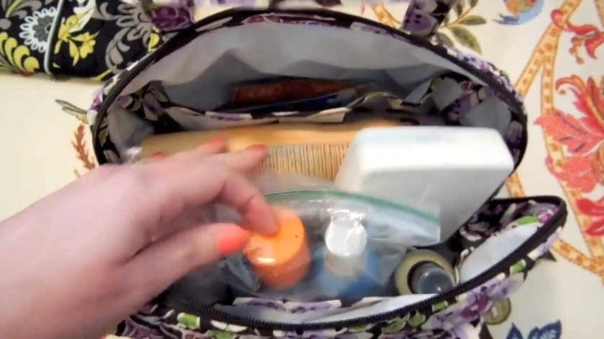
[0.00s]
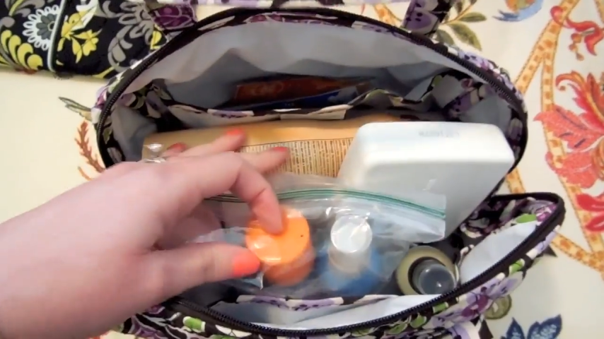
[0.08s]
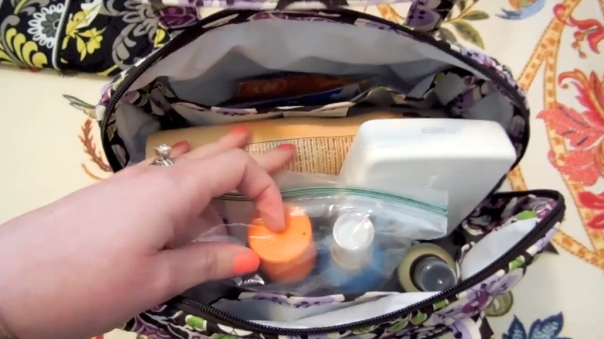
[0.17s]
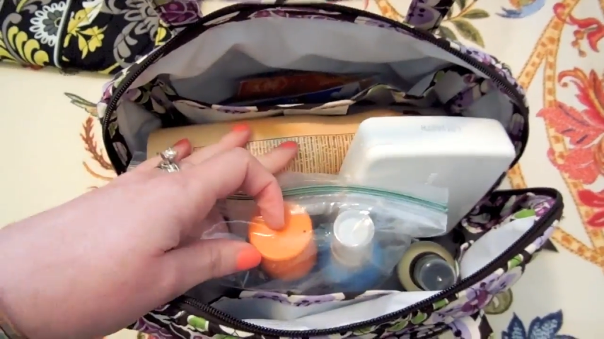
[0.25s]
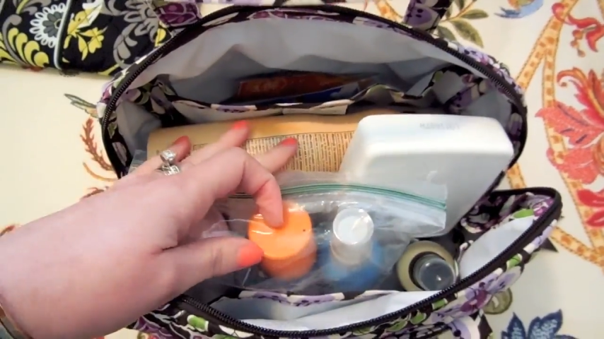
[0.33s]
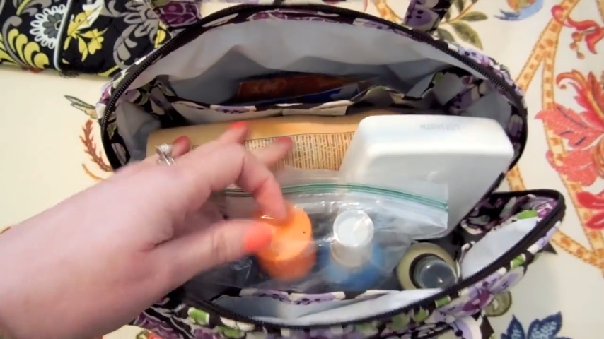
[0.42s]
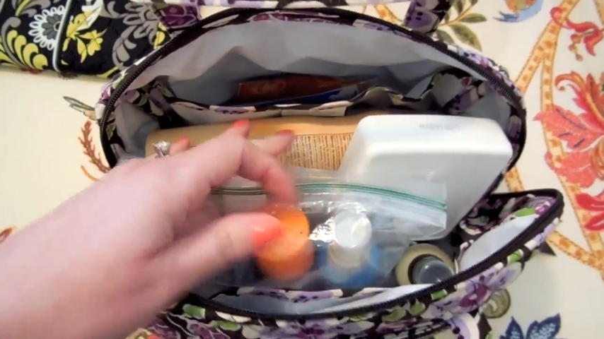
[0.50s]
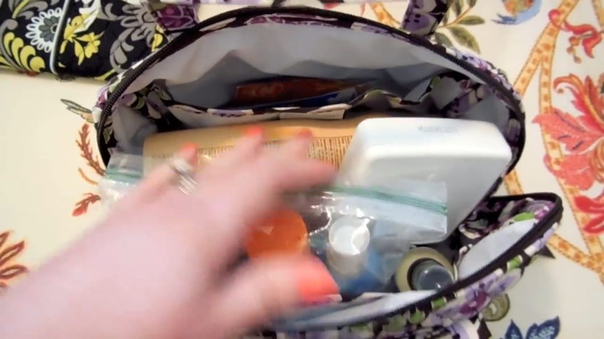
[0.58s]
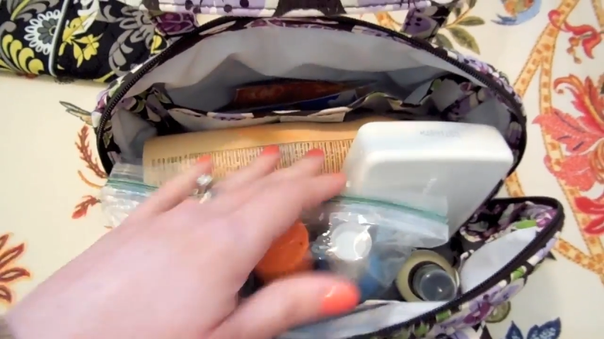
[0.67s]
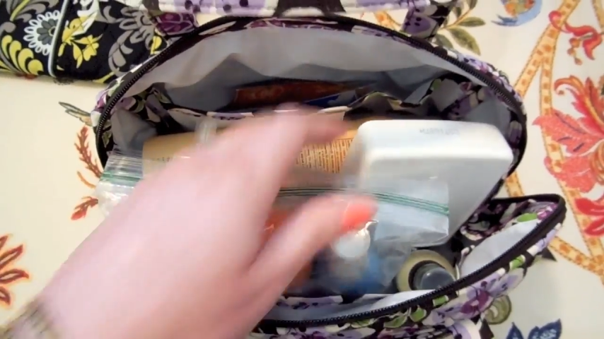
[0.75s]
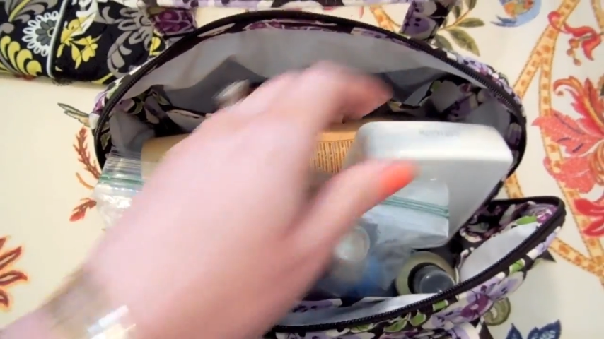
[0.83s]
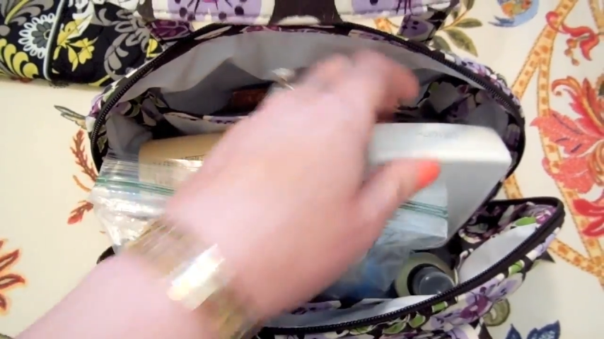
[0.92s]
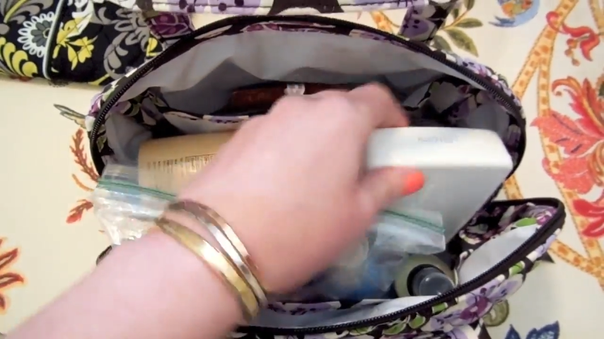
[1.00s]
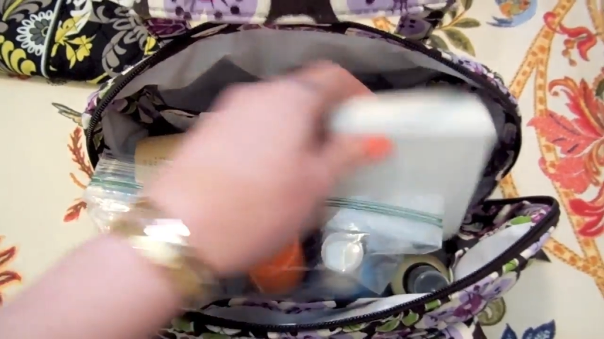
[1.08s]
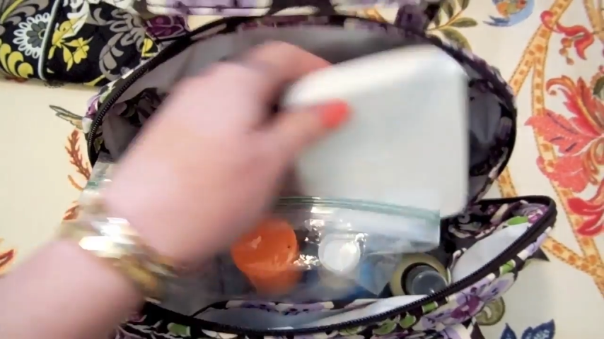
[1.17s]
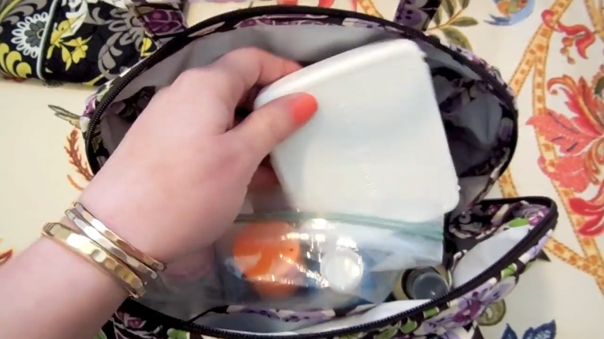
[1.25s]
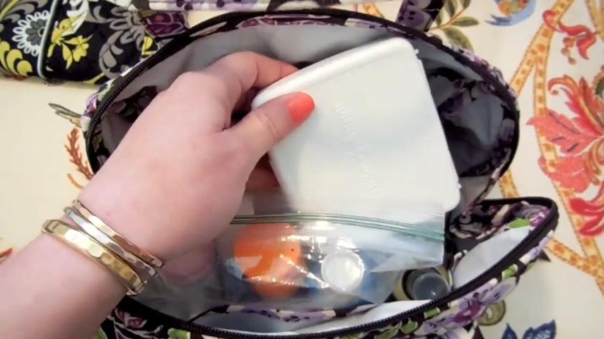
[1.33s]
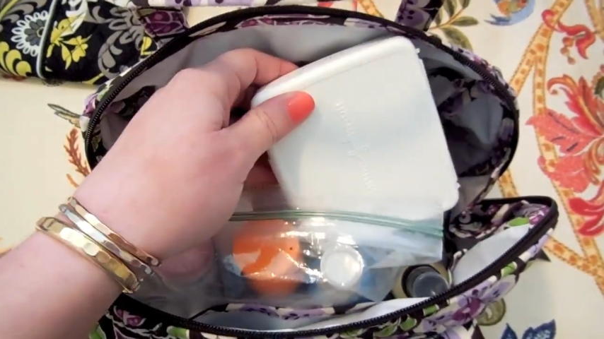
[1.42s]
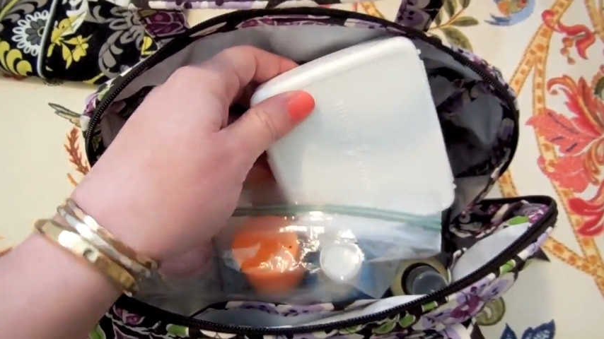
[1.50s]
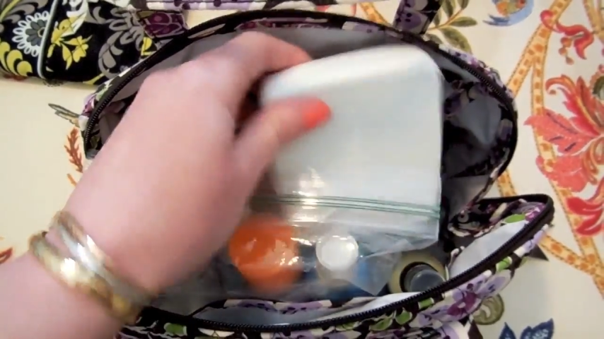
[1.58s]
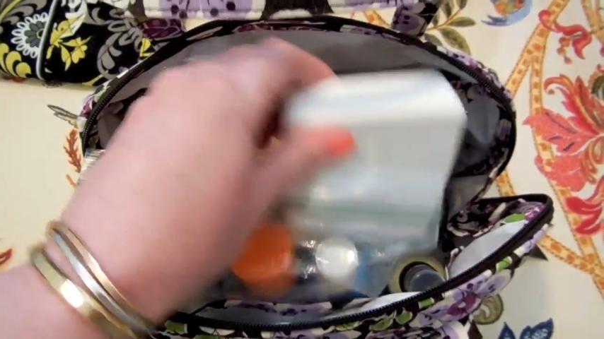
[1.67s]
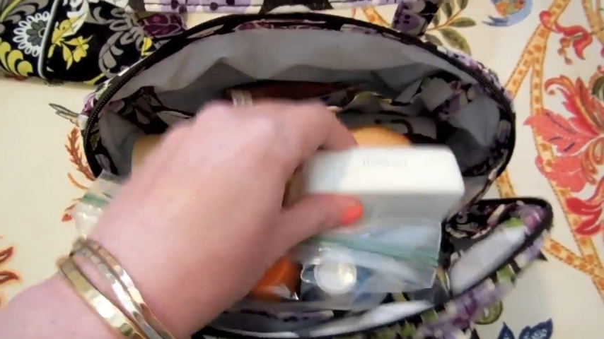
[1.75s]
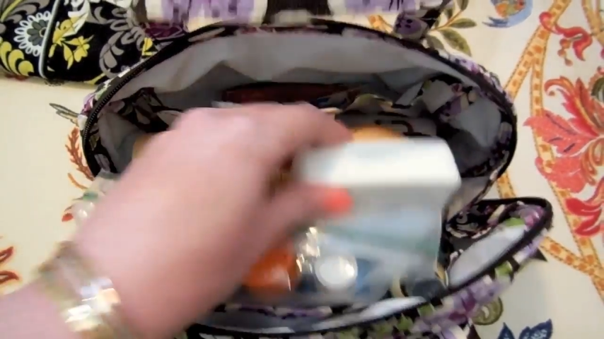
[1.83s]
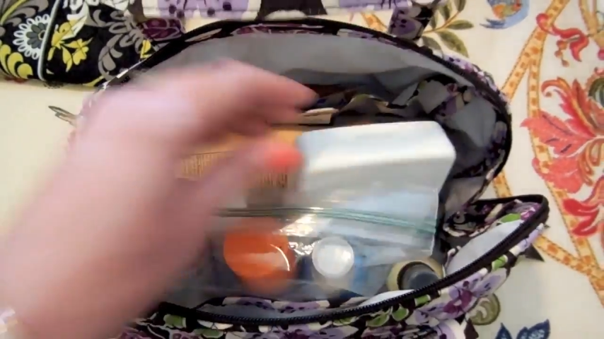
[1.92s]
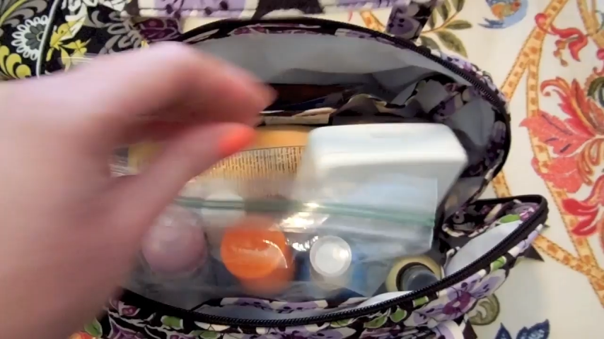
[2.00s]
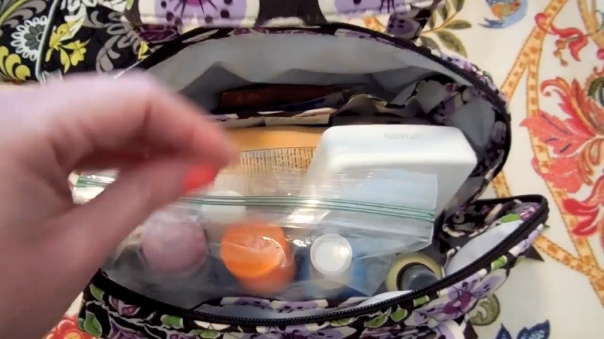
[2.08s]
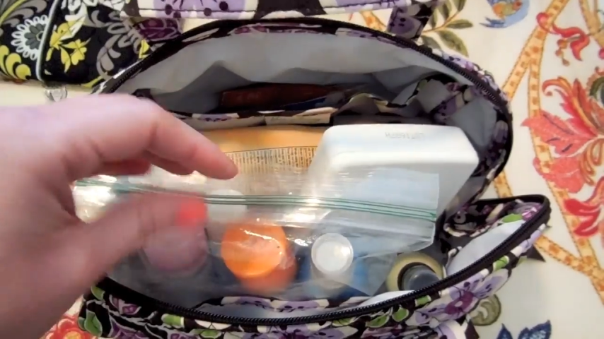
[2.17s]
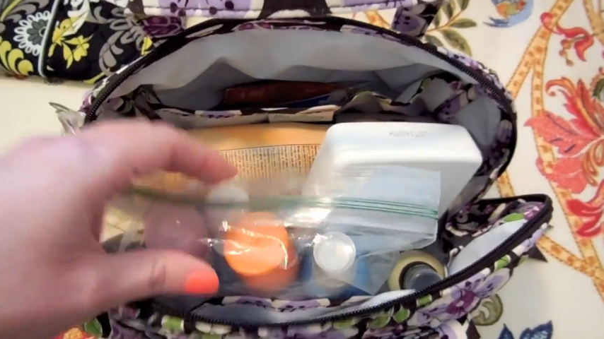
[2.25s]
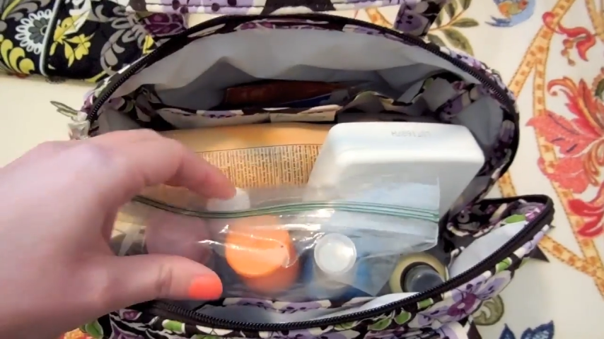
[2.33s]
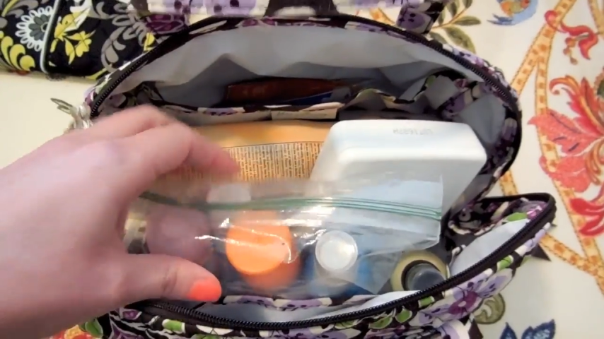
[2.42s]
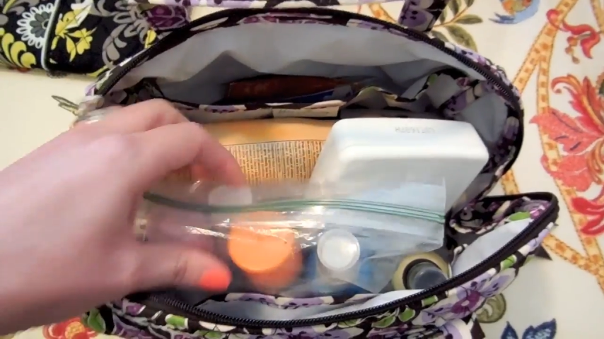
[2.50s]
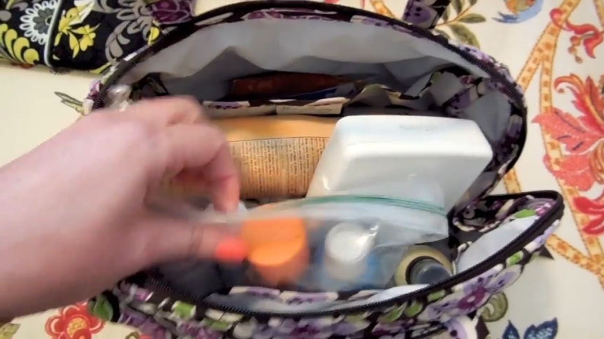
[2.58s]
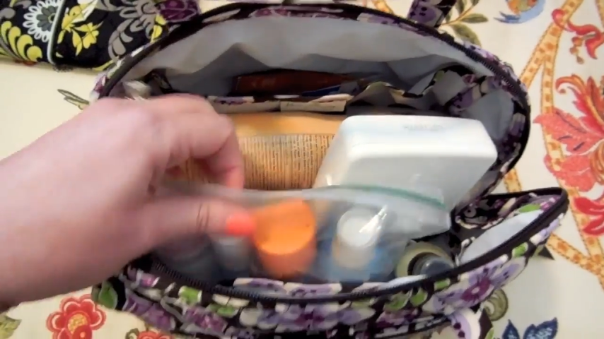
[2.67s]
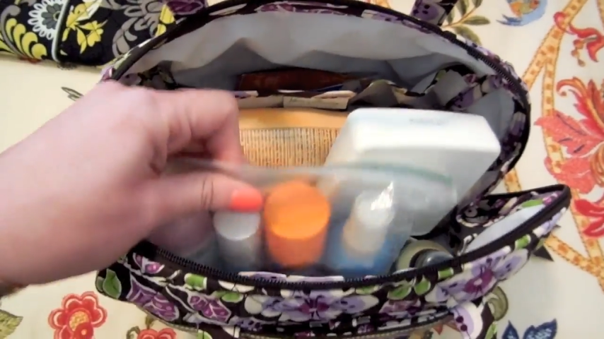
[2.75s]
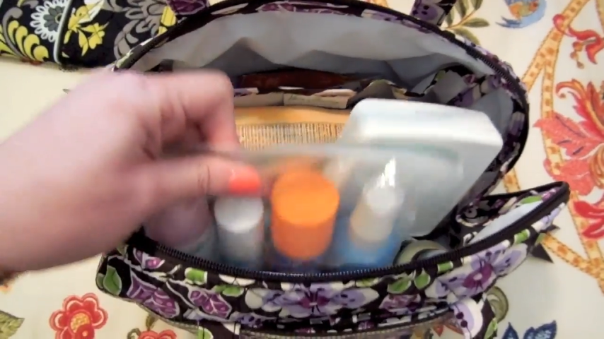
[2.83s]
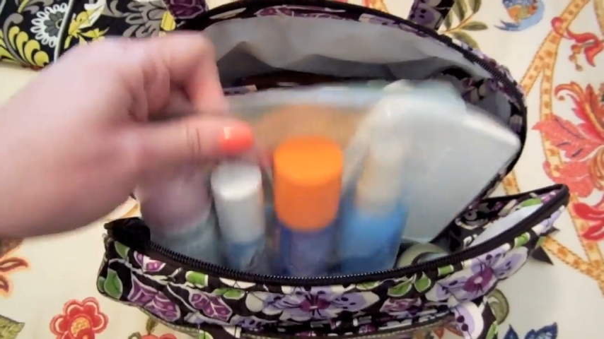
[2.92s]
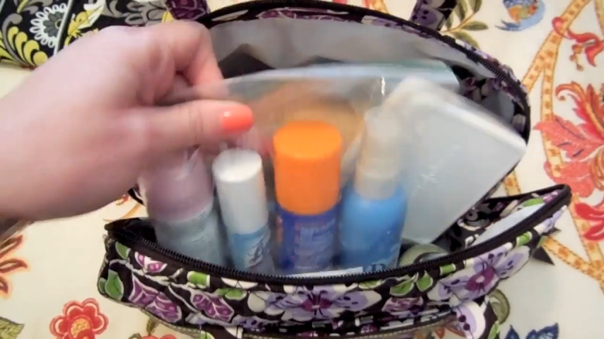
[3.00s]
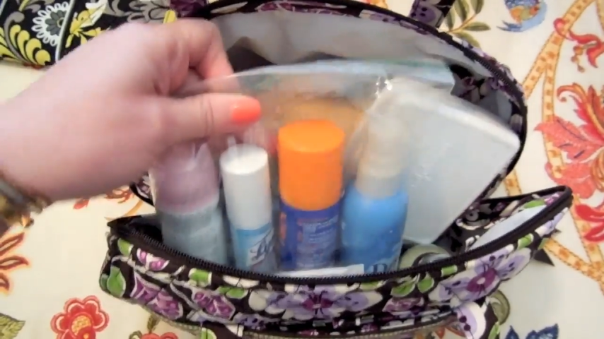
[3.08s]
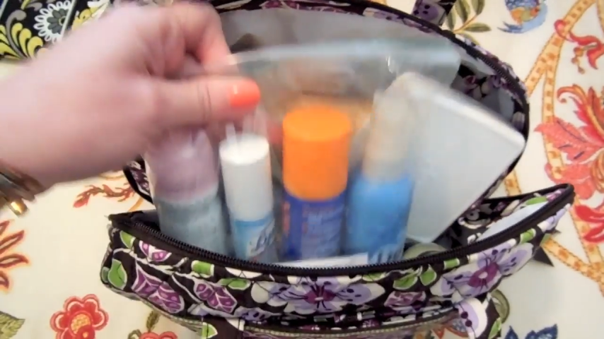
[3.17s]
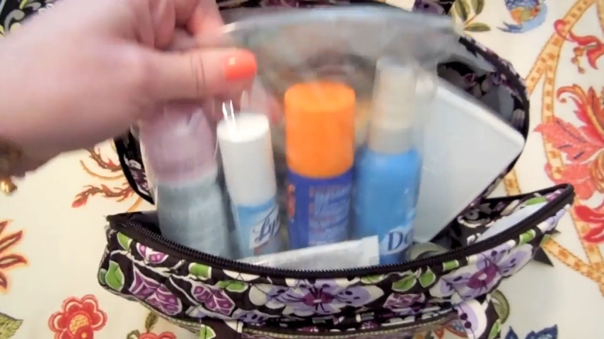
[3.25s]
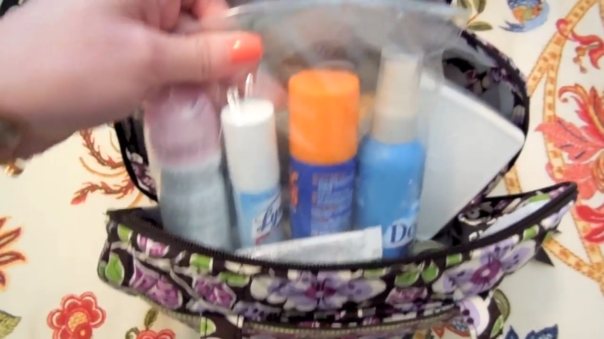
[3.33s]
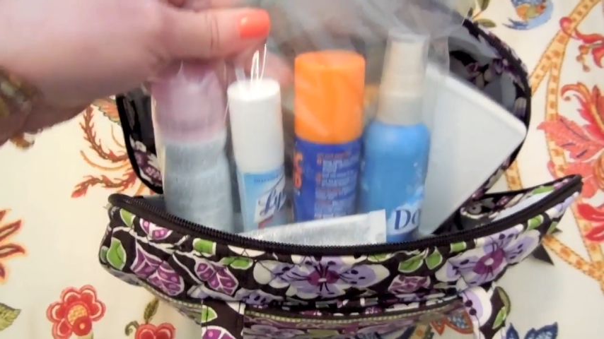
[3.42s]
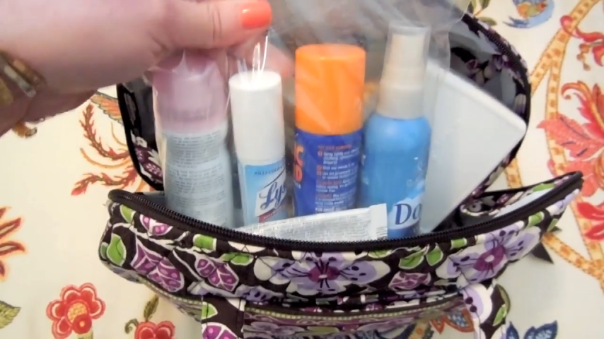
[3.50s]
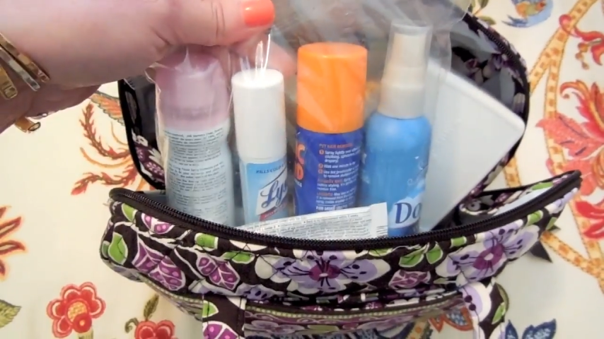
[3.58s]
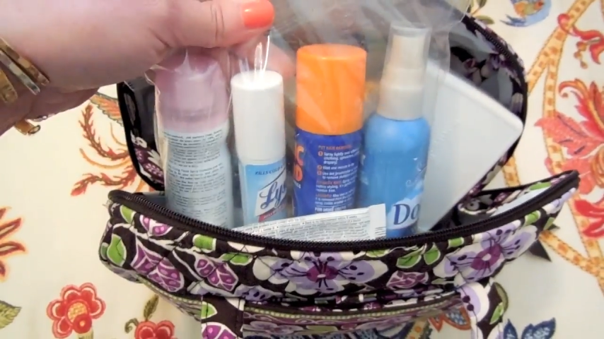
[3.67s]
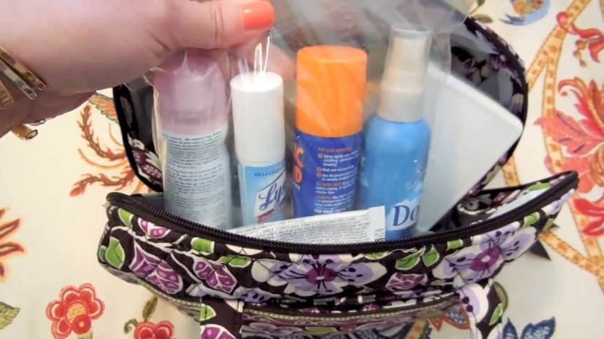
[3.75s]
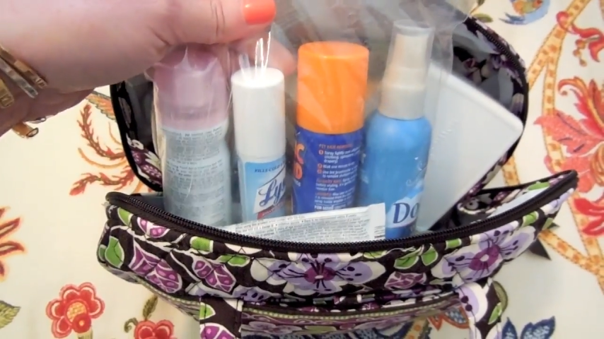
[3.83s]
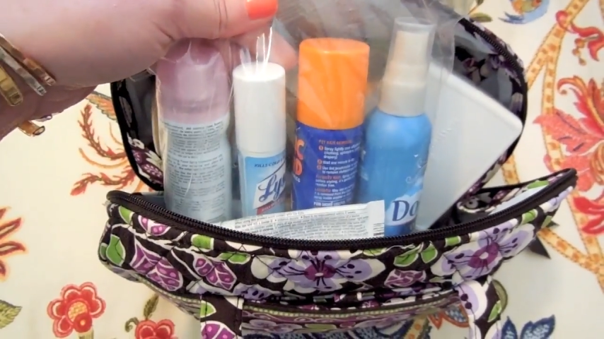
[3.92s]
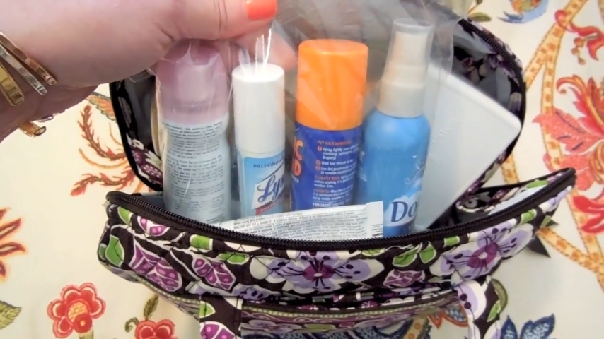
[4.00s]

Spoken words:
Nobody's mouth can be seen.